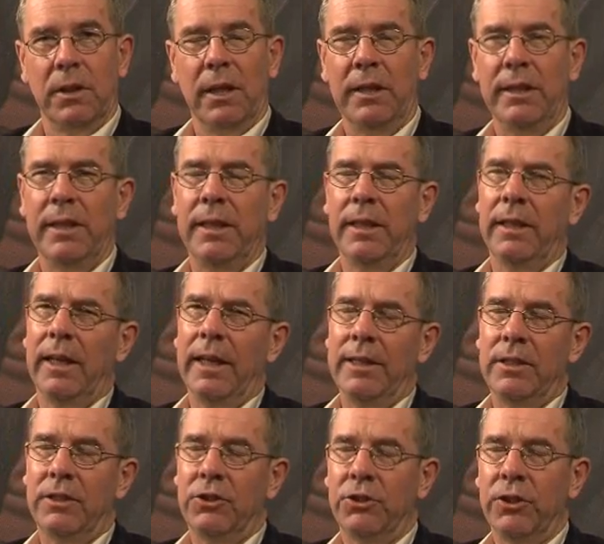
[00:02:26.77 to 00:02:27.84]
And
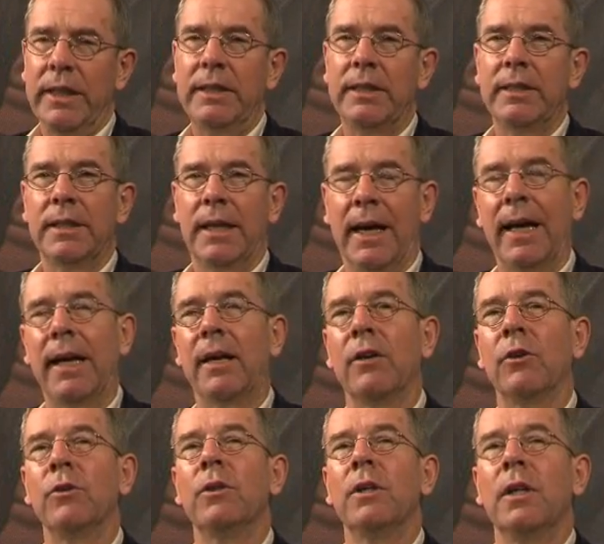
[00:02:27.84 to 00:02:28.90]
it traces
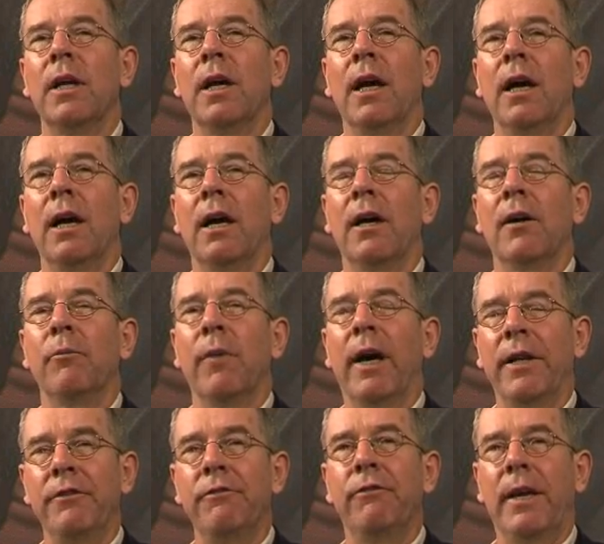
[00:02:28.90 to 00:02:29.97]
how
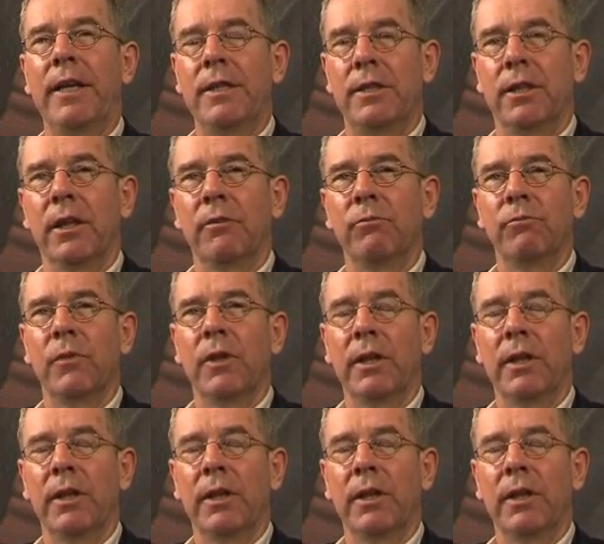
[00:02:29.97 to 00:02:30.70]
an inventor,